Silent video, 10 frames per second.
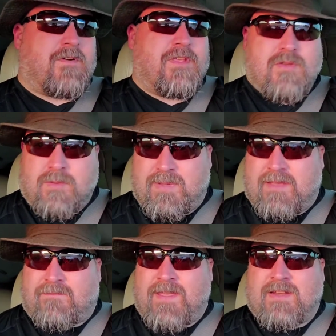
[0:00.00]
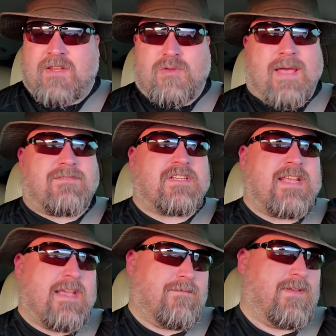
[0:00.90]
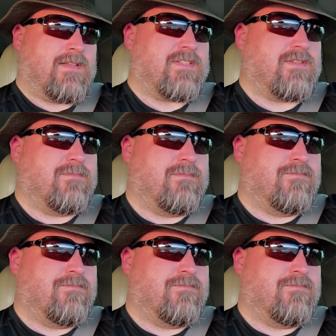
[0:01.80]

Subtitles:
For you to be offended, you have to take offense.